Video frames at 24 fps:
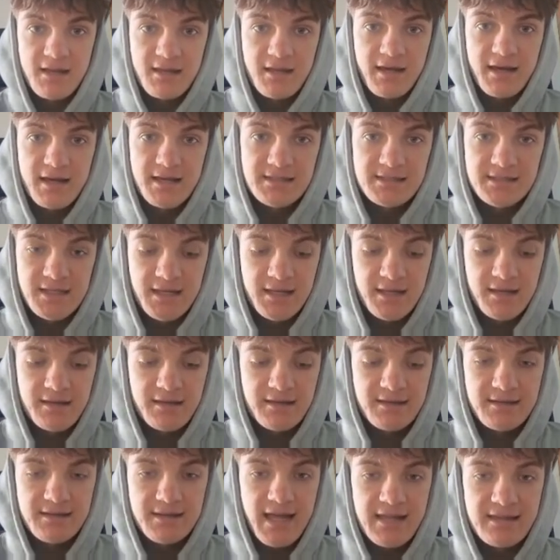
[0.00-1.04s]
That is in
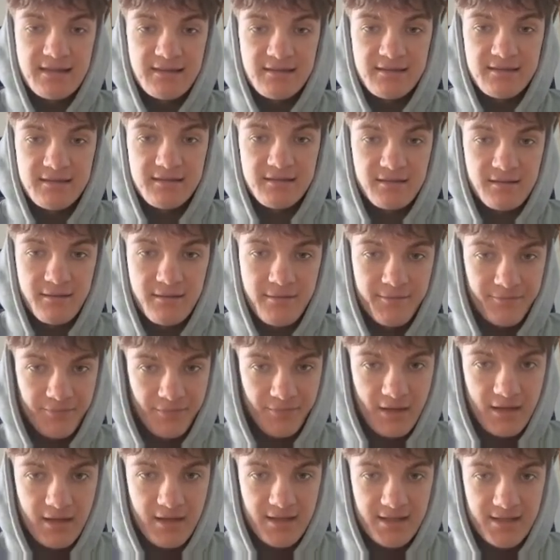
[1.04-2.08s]
dense,
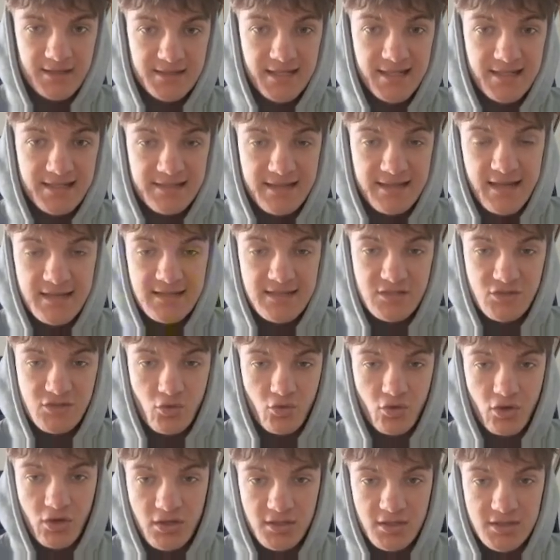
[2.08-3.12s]
let's say dense
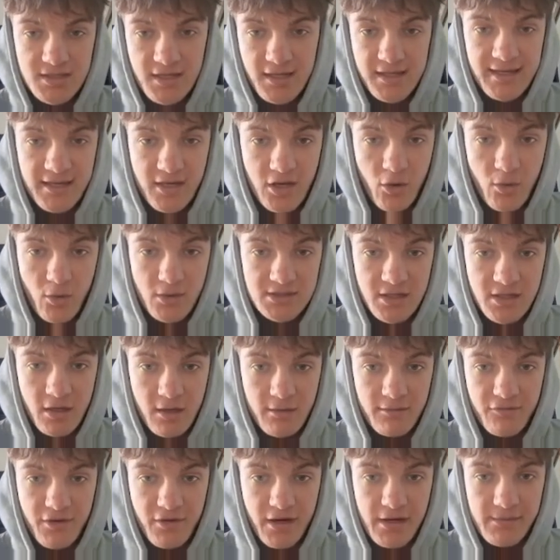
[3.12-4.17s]
or slightly lower
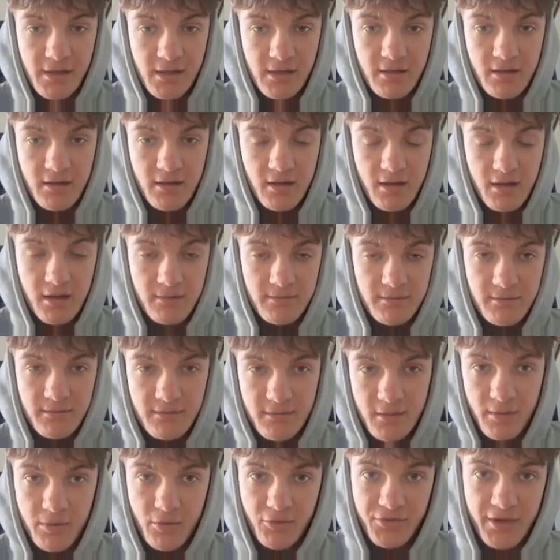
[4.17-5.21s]
time frame up
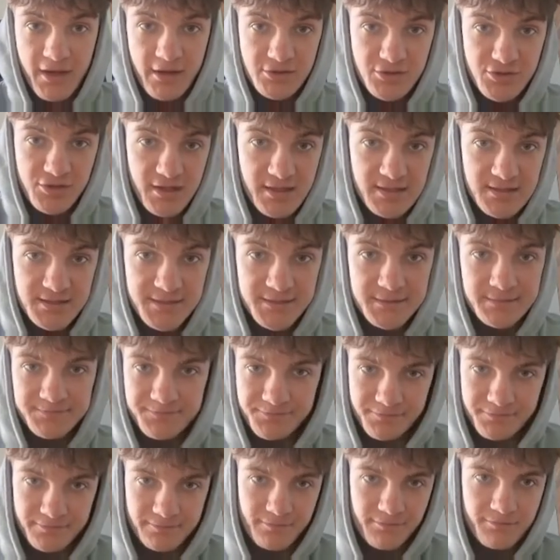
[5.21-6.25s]
or down trends.
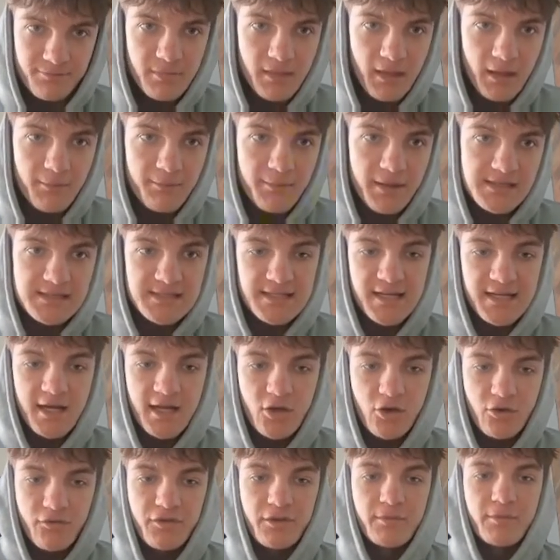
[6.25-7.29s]
Basically, I
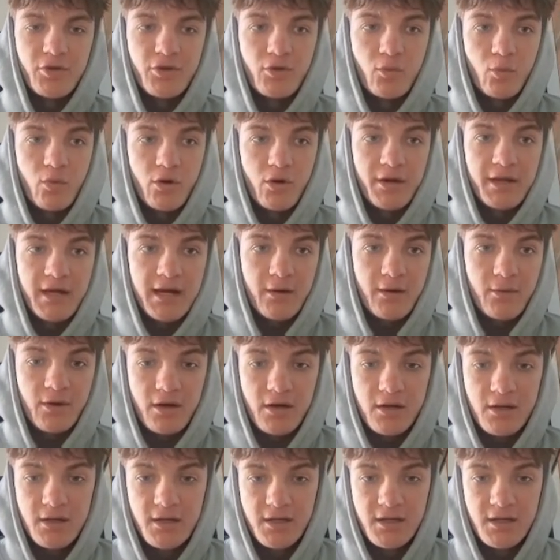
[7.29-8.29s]
look for them on the 1 hour.